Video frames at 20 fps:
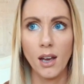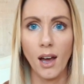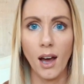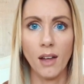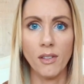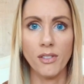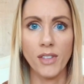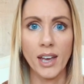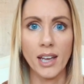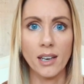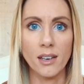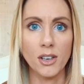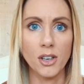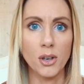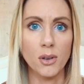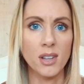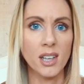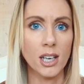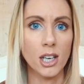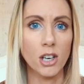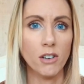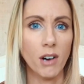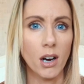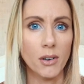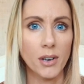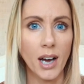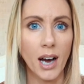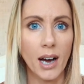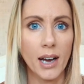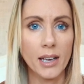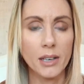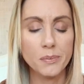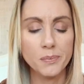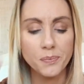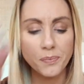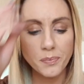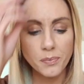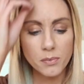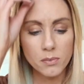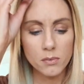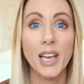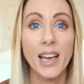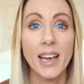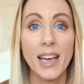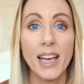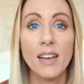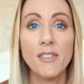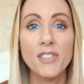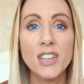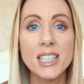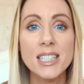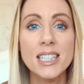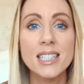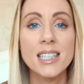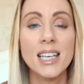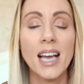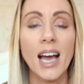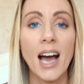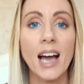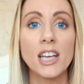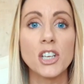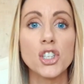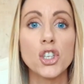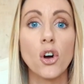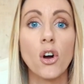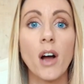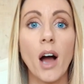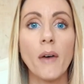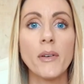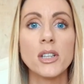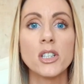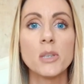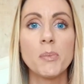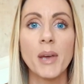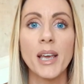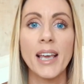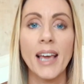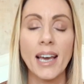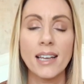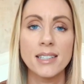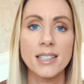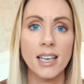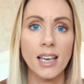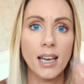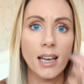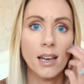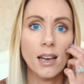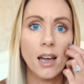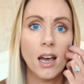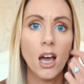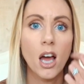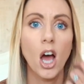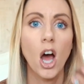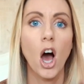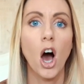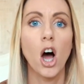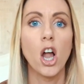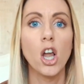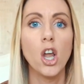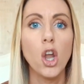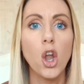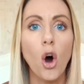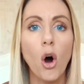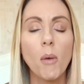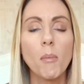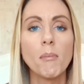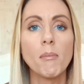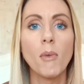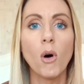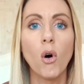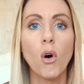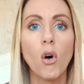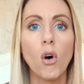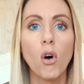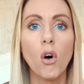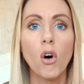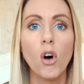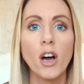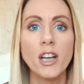and then you think you're okay. If this is the case, you're going to be getting a lot more